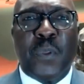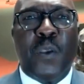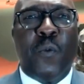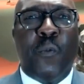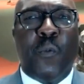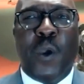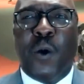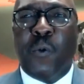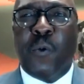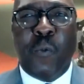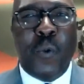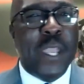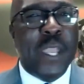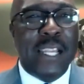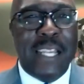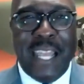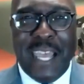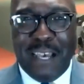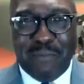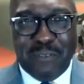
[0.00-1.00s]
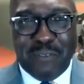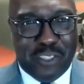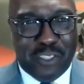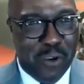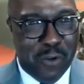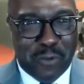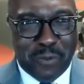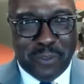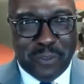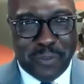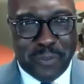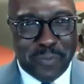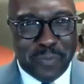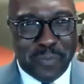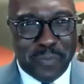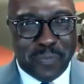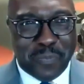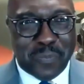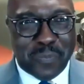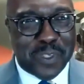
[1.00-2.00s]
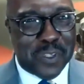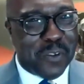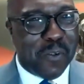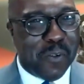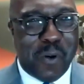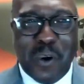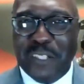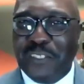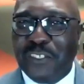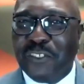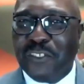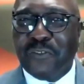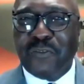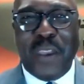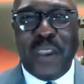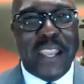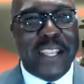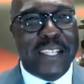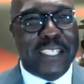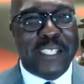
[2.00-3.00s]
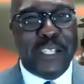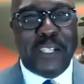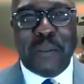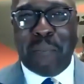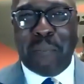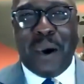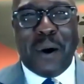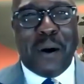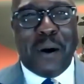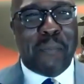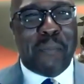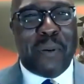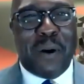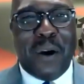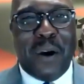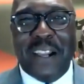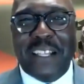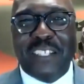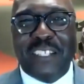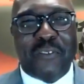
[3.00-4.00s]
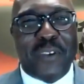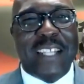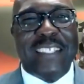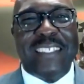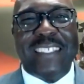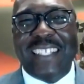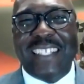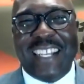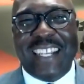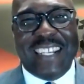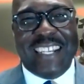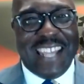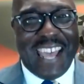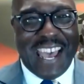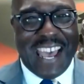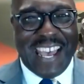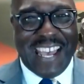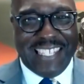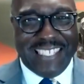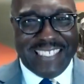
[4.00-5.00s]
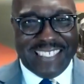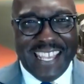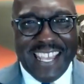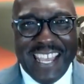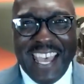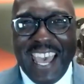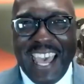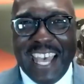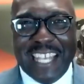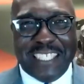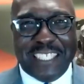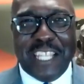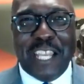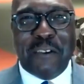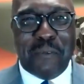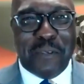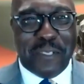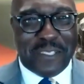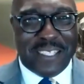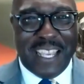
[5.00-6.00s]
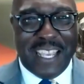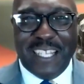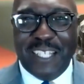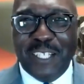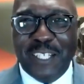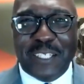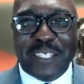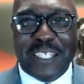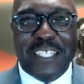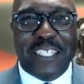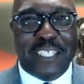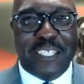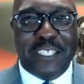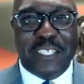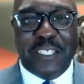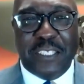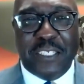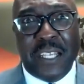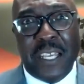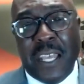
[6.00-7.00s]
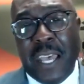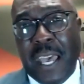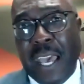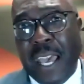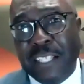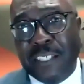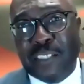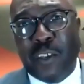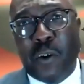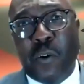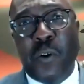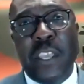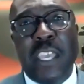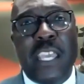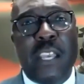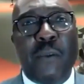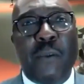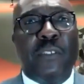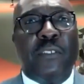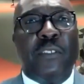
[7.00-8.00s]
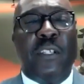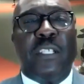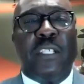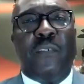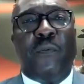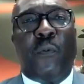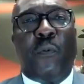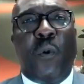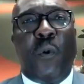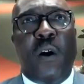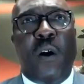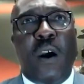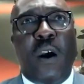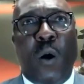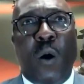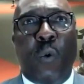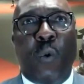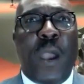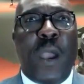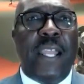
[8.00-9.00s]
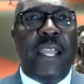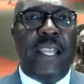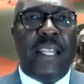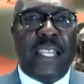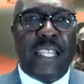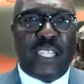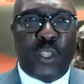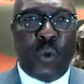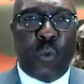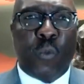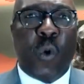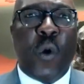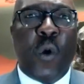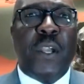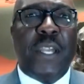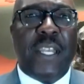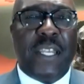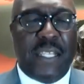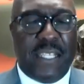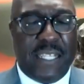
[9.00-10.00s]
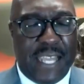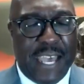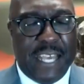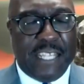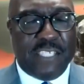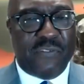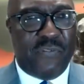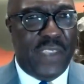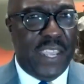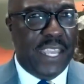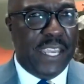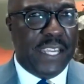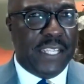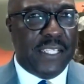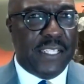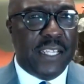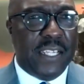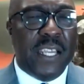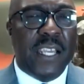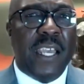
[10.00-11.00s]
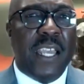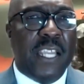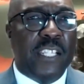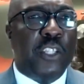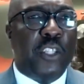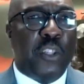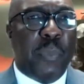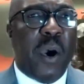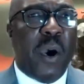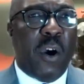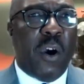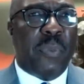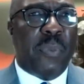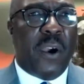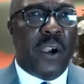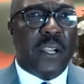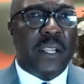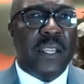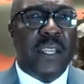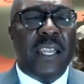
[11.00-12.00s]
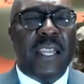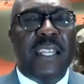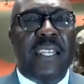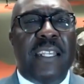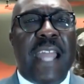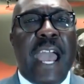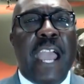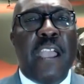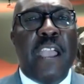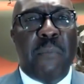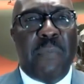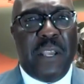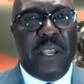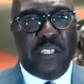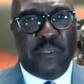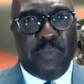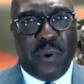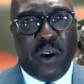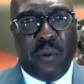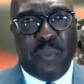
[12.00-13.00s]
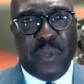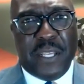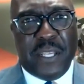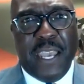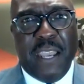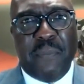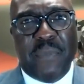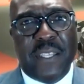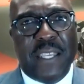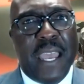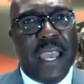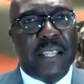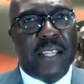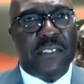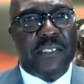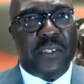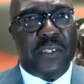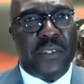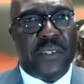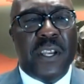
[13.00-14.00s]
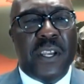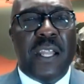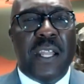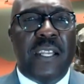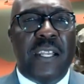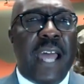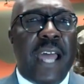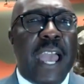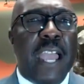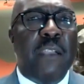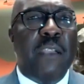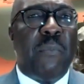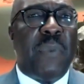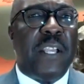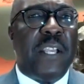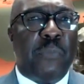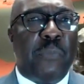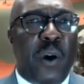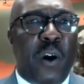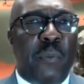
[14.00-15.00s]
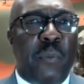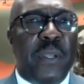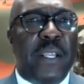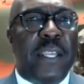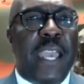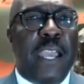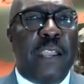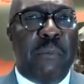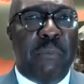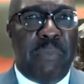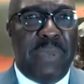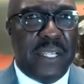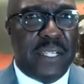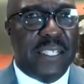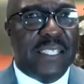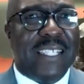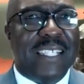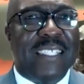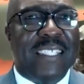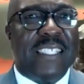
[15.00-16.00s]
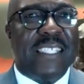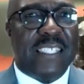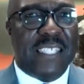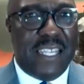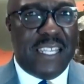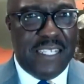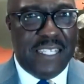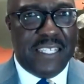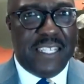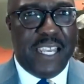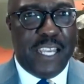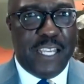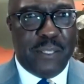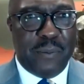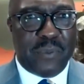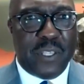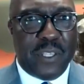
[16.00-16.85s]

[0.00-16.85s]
Well, we left church, going straight to the ballpark, dressed to the nines, as they would say, looking good. And so he was looking for a way to get the working class fan into the ballpark. Night baseball became the answer. Night baseball became bigger than Sunday games.